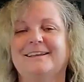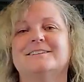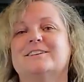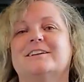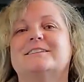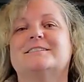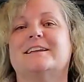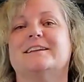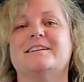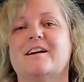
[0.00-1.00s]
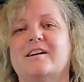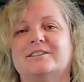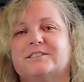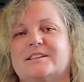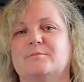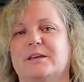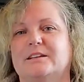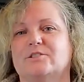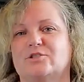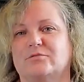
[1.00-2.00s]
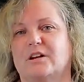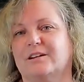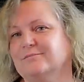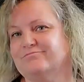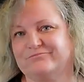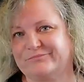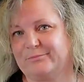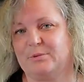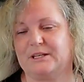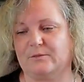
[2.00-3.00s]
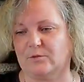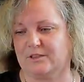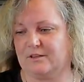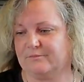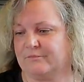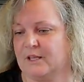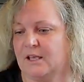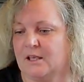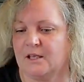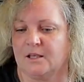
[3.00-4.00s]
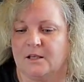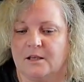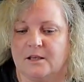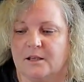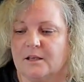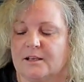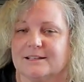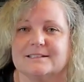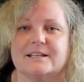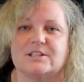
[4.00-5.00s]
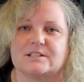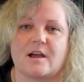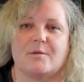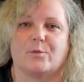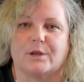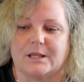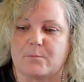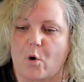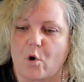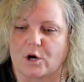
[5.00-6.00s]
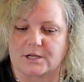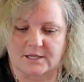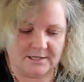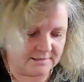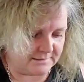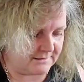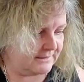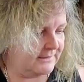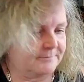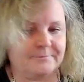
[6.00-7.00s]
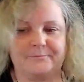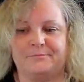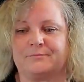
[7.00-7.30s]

So I decided, no, I'm just going to make it a shrug and be done with it. Because I just got really bored.